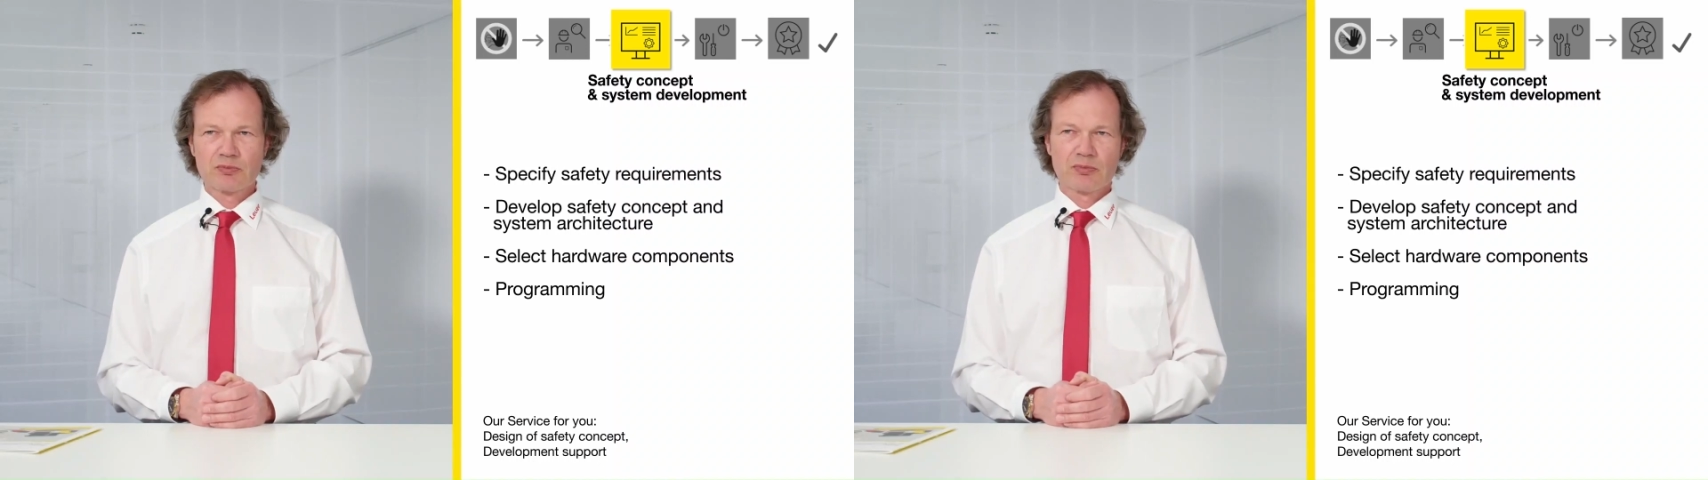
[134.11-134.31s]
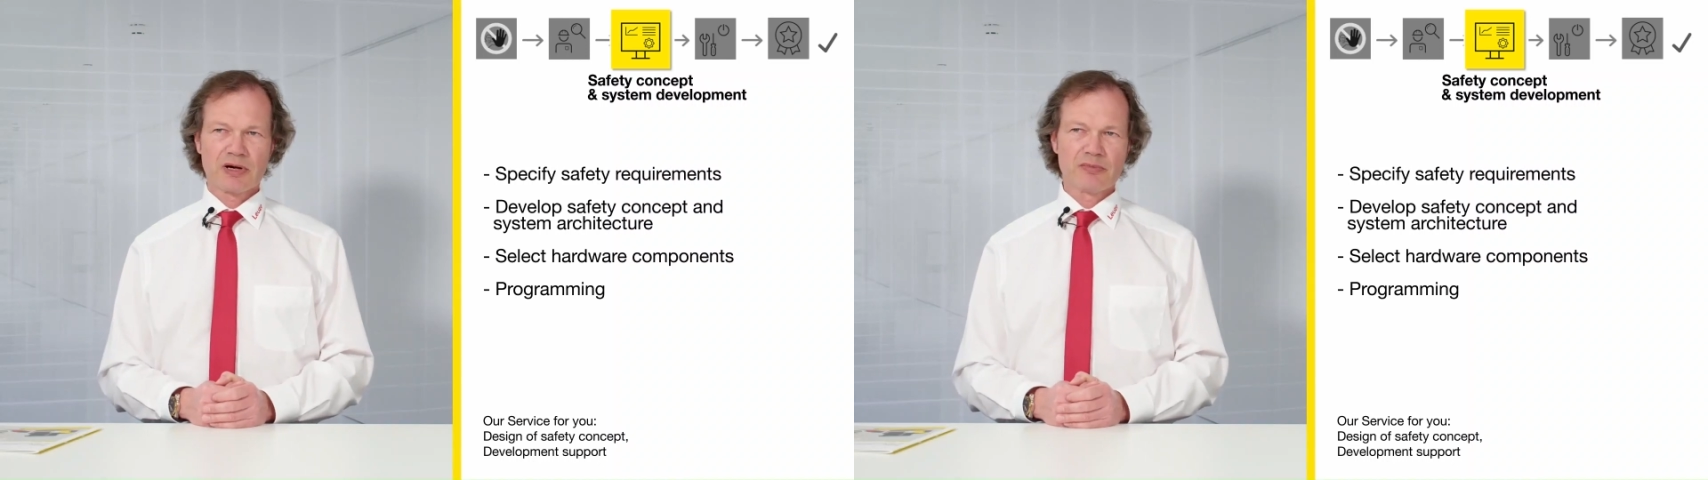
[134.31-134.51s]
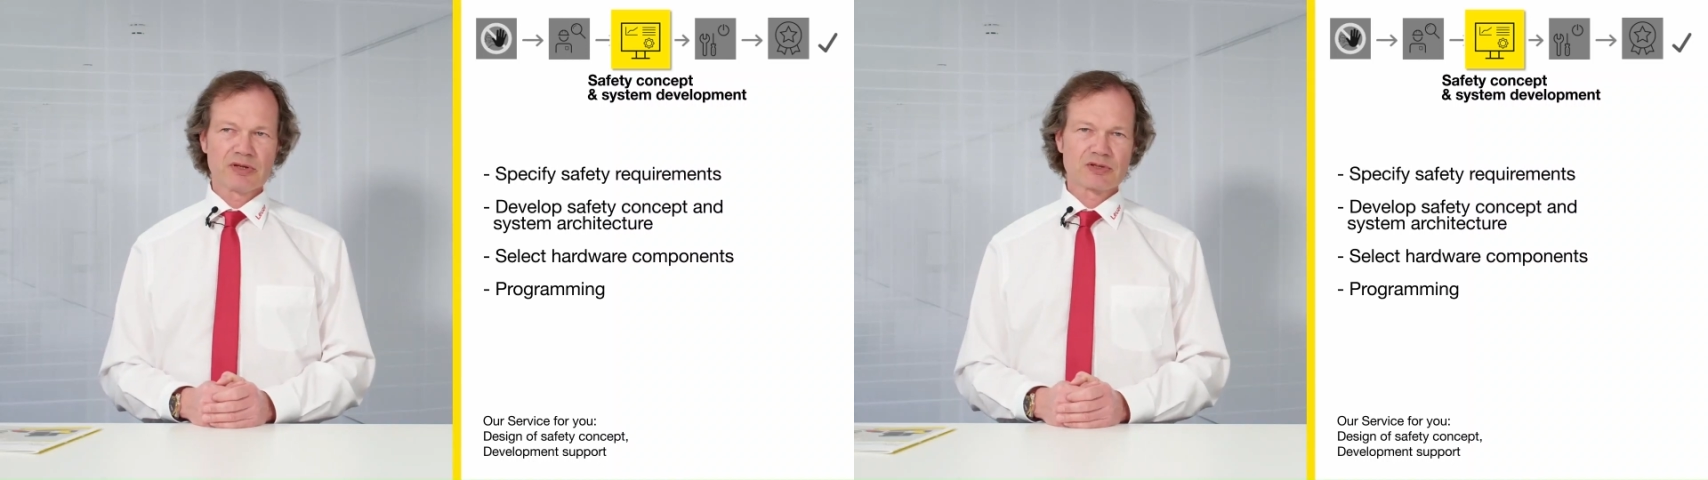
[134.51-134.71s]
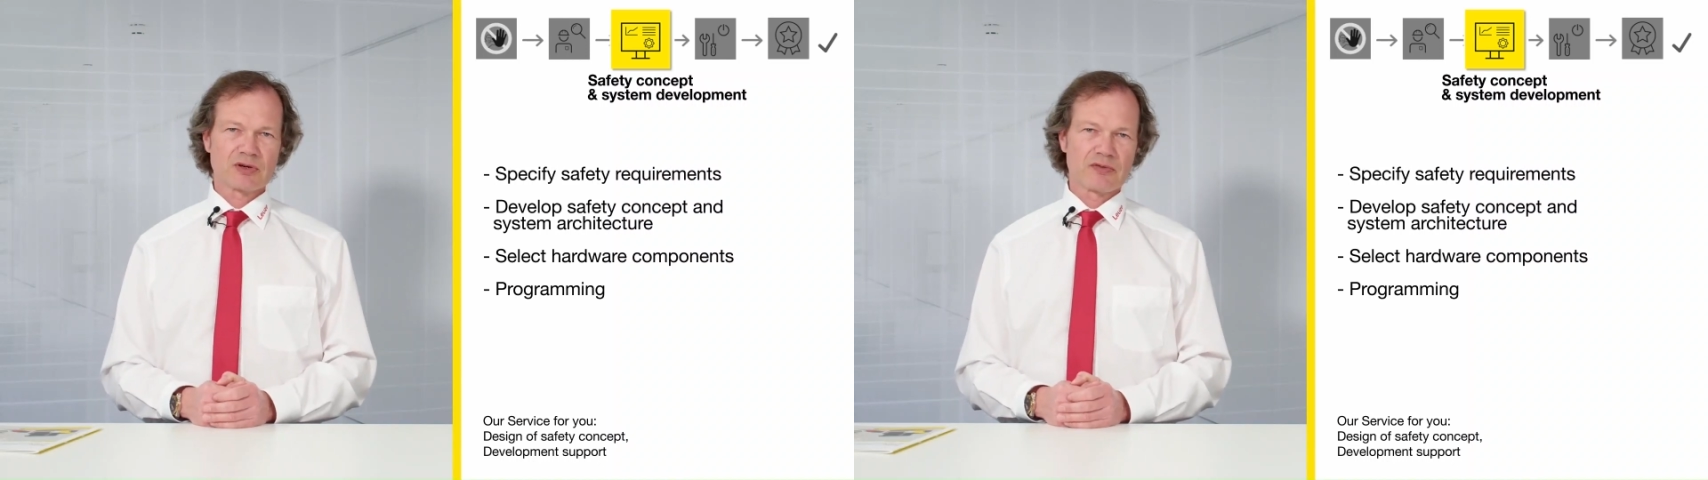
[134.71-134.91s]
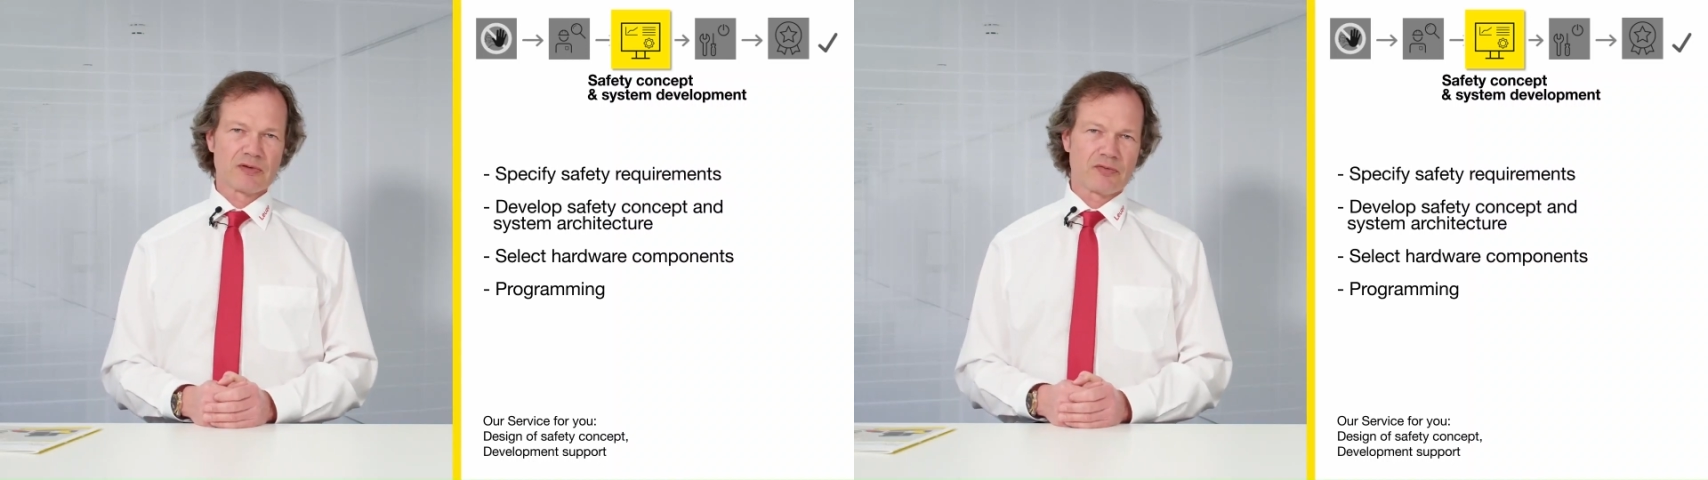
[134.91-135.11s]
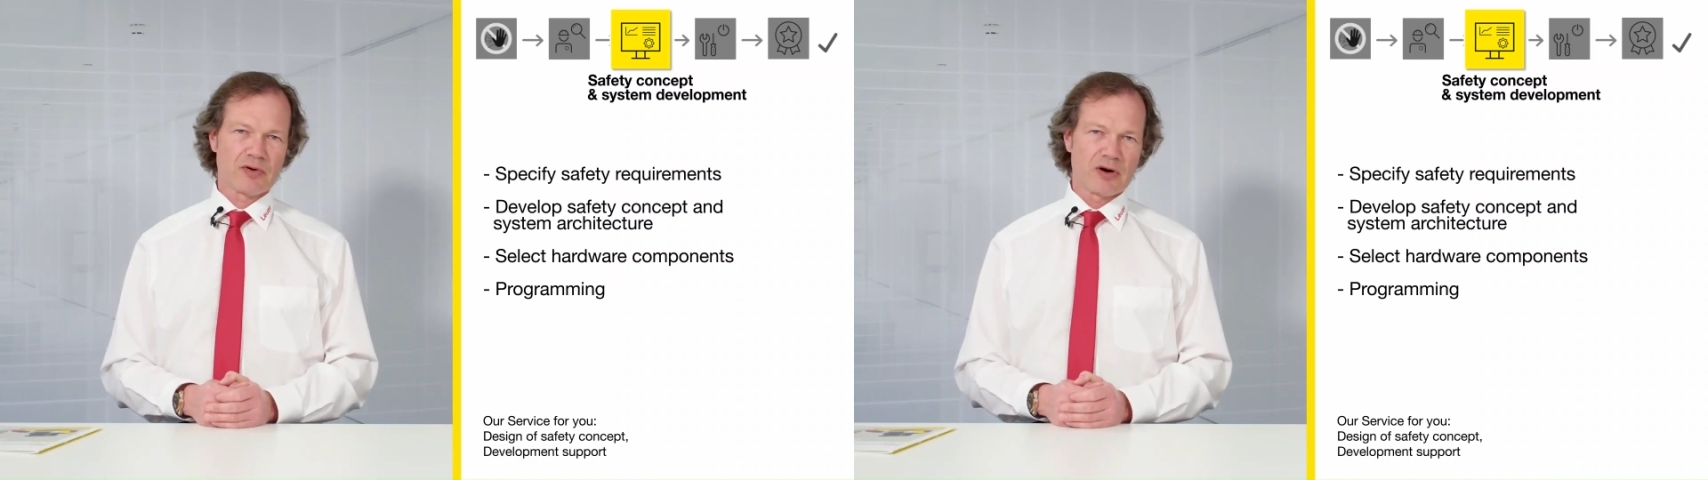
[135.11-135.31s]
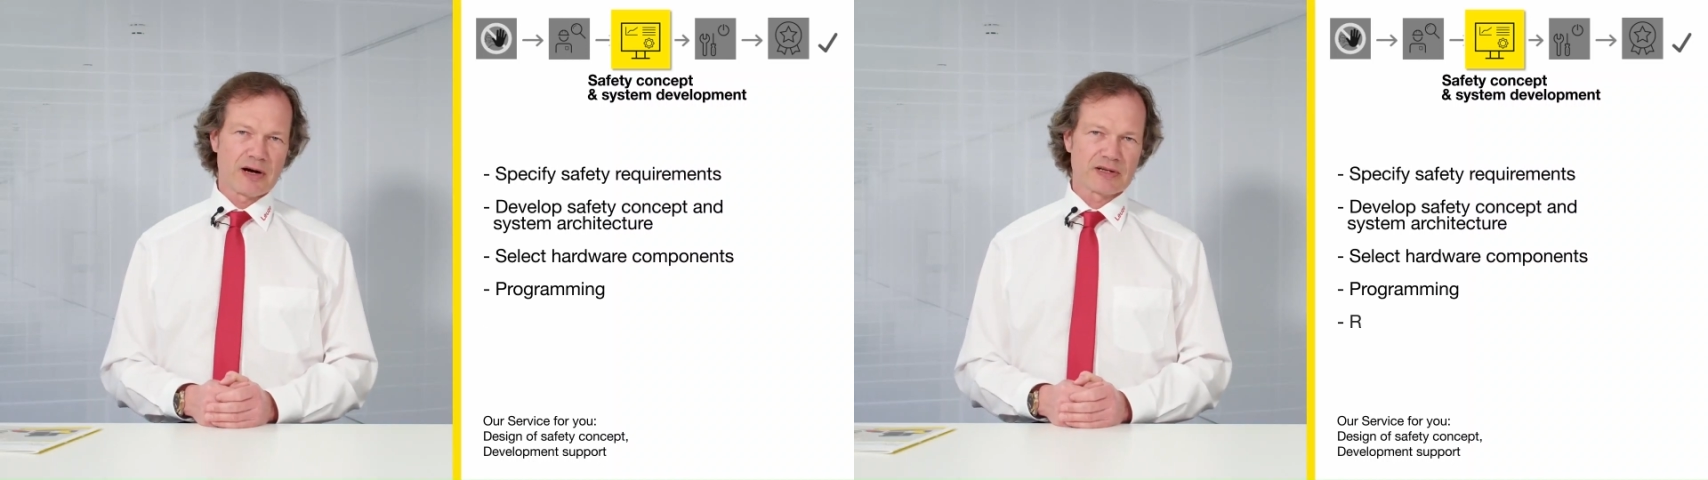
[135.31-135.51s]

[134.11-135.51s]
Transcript: by means of the 4